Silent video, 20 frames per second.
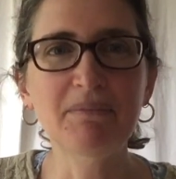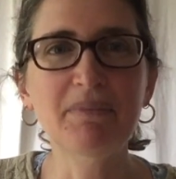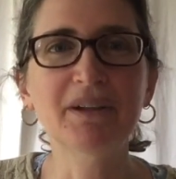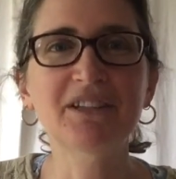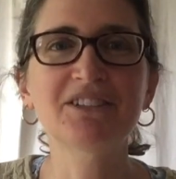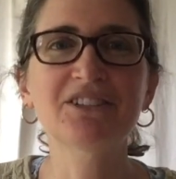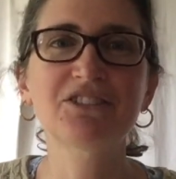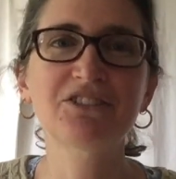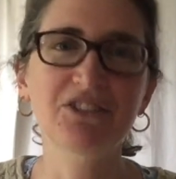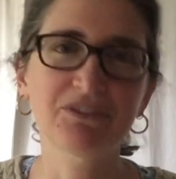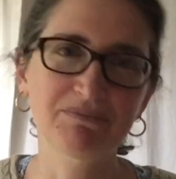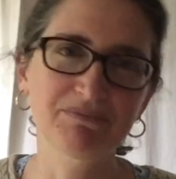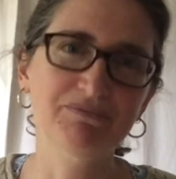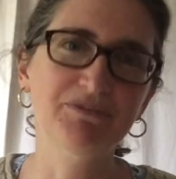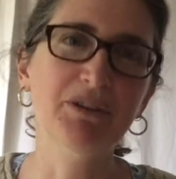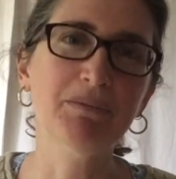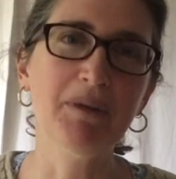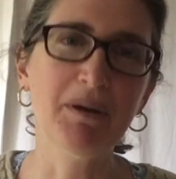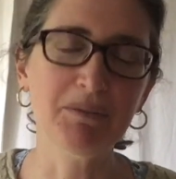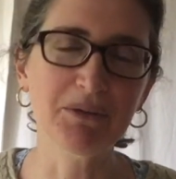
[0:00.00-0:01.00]
but just
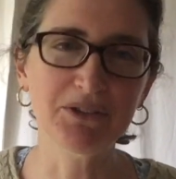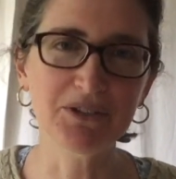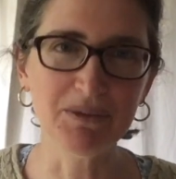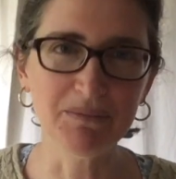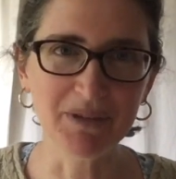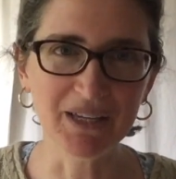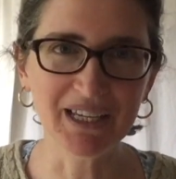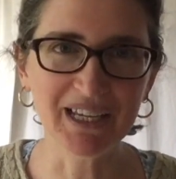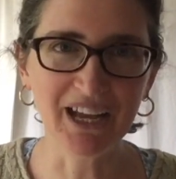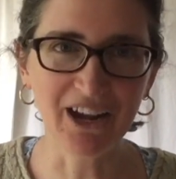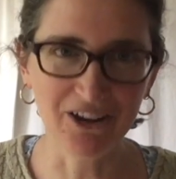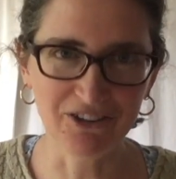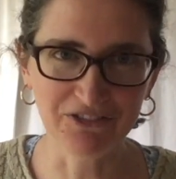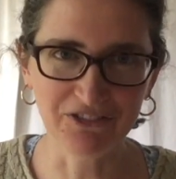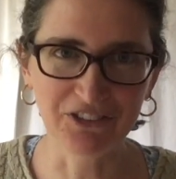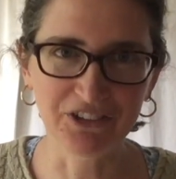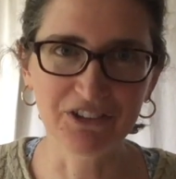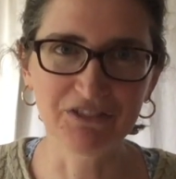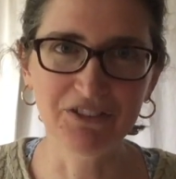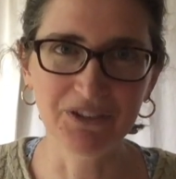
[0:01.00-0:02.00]
remember to be
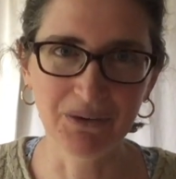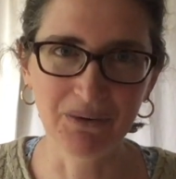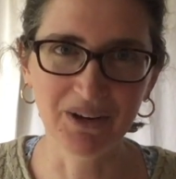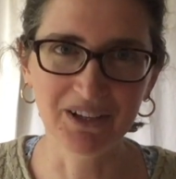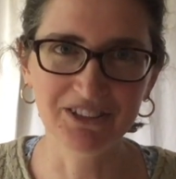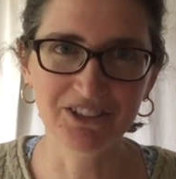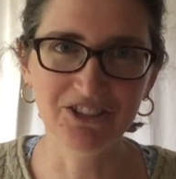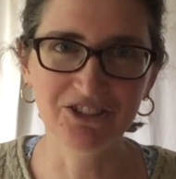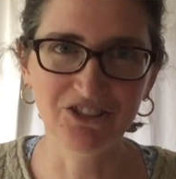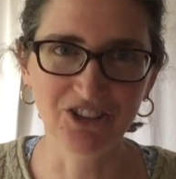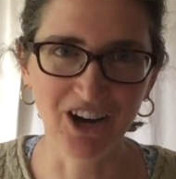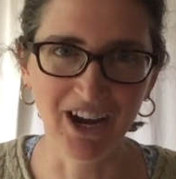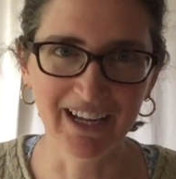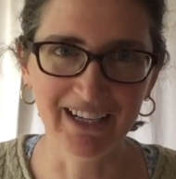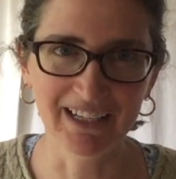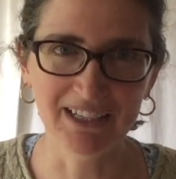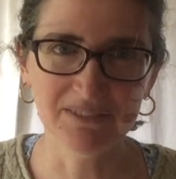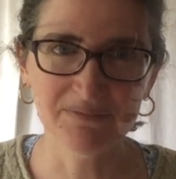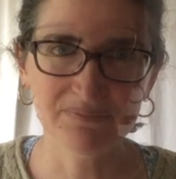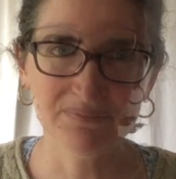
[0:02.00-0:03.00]
careful if you want to try
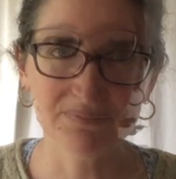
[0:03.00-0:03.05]
it.